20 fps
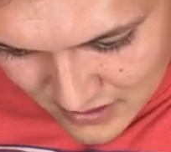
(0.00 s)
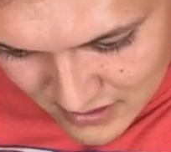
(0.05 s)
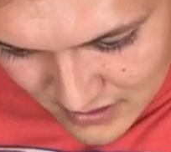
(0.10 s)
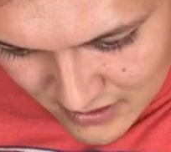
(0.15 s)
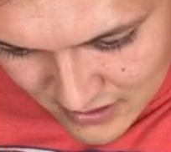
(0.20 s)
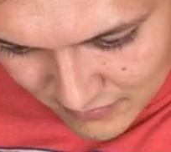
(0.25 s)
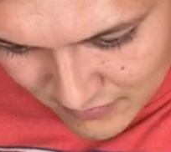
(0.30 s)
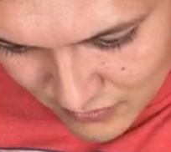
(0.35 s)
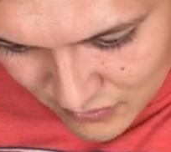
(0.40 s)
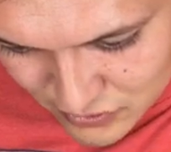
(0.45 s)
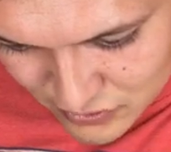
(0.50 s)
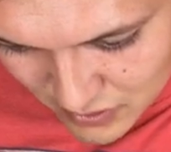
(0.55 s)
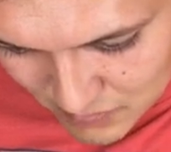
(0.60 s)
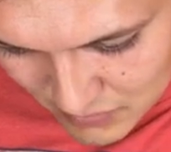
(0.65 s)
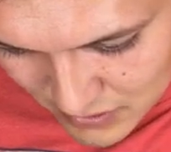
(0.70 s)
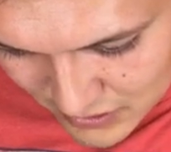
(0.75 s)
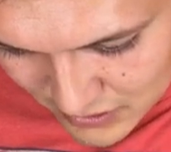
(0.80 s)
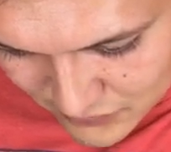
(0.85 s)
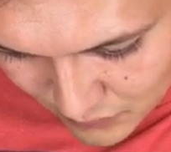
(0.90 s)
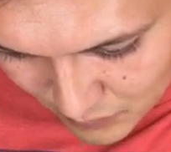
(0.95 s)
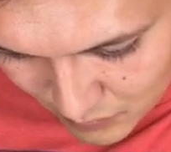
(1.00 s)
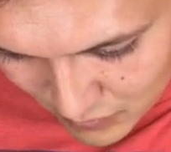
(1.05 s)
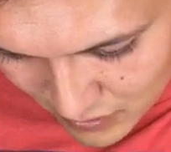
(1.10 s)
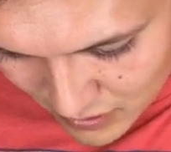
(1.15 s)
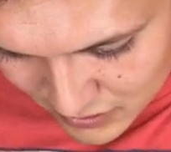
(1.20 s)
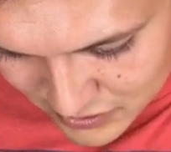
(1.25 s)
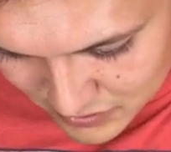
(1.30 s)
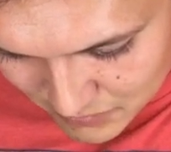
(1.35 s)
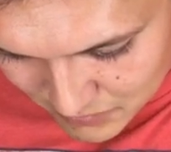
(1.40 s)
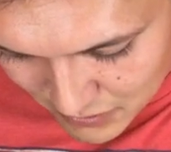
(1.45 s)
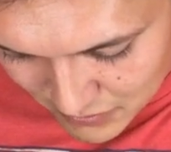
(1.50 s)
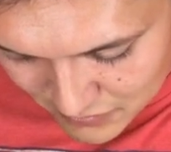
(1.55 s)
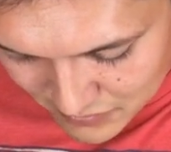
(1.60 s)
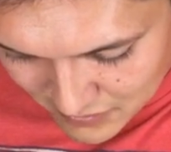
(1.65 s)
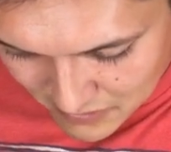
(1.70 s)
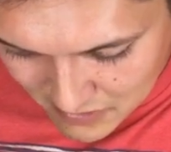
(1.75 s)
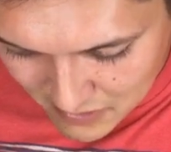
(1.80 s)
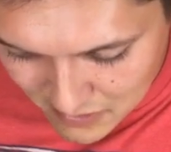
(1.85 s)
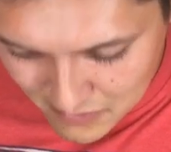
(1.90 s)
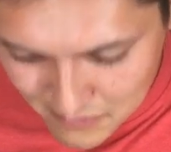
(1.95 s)
I've learned so much from watching both of
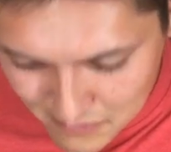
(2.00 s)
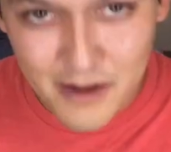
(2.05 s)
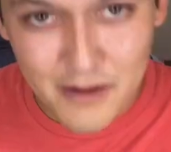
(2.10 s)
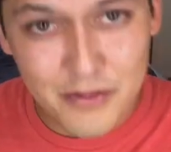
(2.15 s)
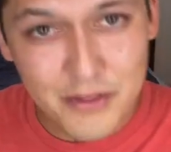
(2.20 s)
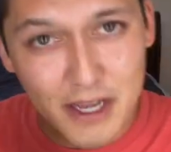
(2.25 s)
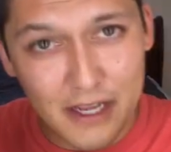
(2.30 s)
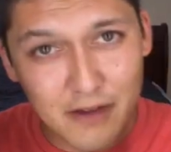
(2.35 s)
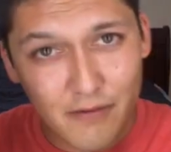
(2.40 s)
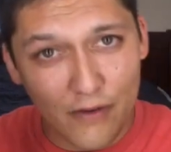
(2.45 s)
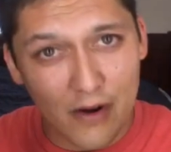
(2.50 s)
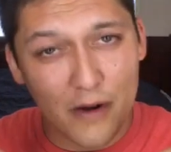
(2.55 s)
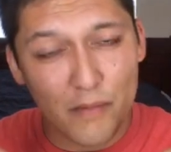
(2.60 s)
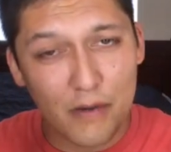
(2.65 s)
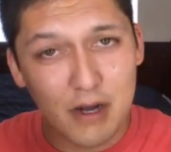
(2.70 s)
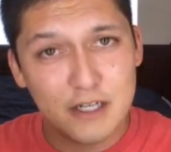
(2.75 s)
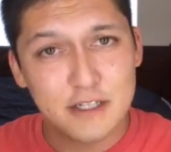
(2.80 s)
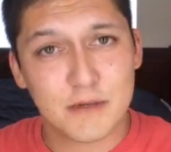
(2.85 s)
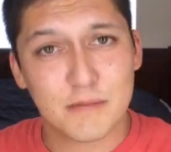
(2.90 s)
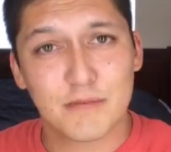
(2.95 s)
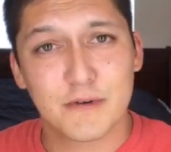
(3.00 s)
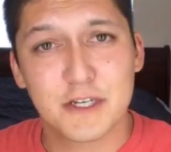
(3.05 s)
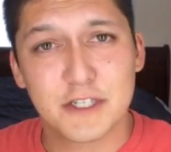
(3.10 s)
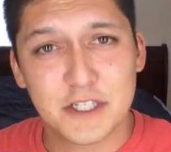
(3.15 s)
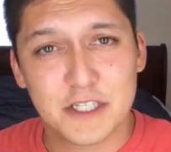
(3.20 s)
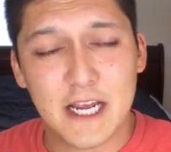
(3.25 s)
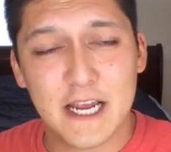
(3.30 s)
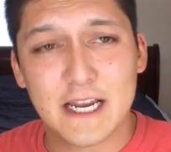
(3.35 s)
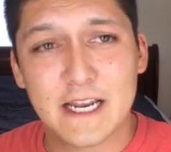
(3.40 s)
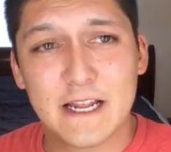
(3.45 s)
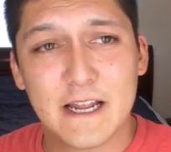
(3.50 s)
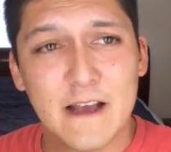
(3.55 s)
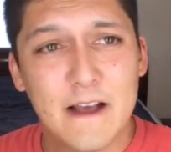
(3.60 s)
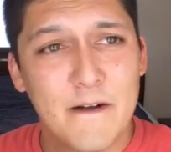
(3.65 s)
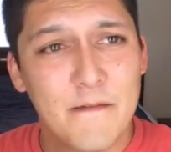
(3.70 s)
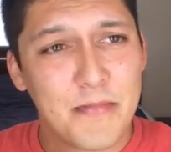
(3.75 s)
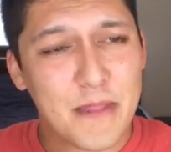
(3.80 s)
you. Oh, y'all, thank you very much. Appreciate it.